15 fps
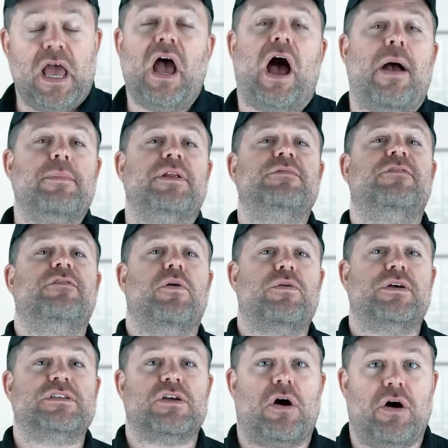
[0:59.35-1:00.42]
I'm going to
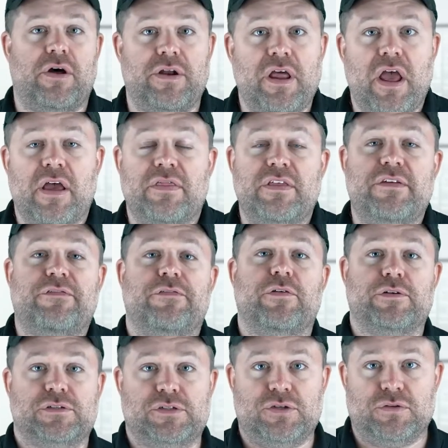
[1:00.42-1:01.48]
focus on the
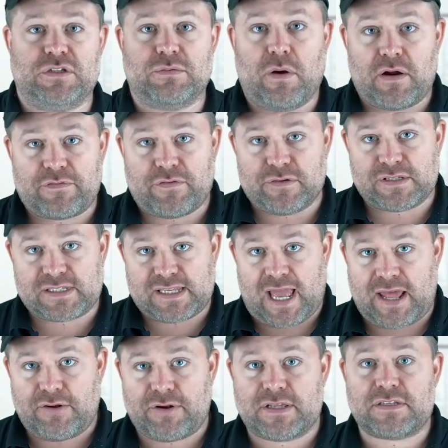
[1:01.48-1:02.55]
first 2, SmartPhone
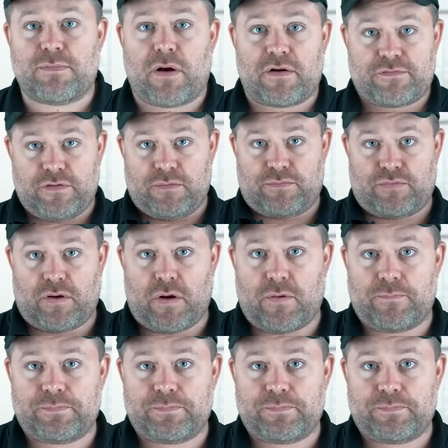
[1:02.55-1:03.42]
Standard and SmartPhone Pro.